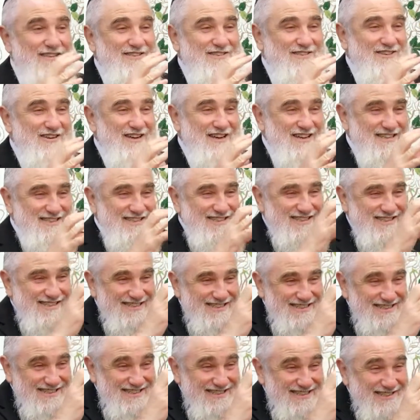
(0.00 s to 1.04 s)
on circus it
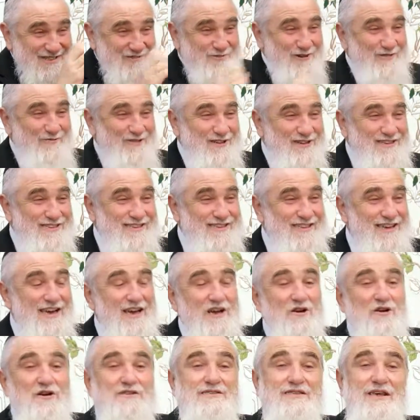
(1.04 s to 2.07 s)
just uh, the shrivels
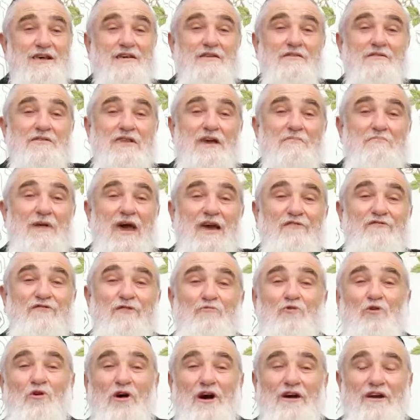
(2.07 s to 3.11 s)
because they they're made from
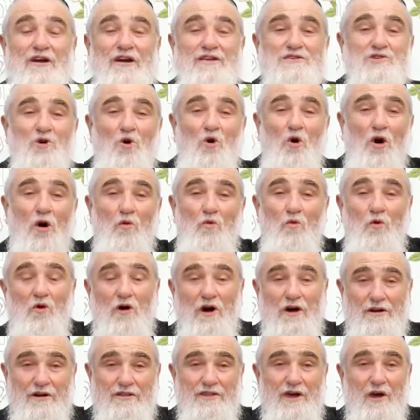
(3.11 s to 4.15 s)
water. It's all
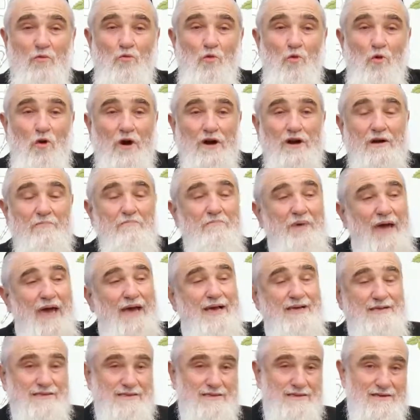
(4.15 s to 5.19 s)
water. They're water
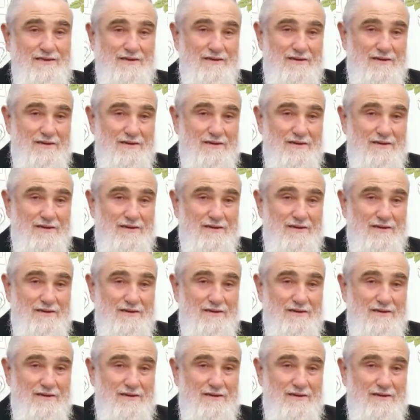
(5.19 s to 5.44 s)
based.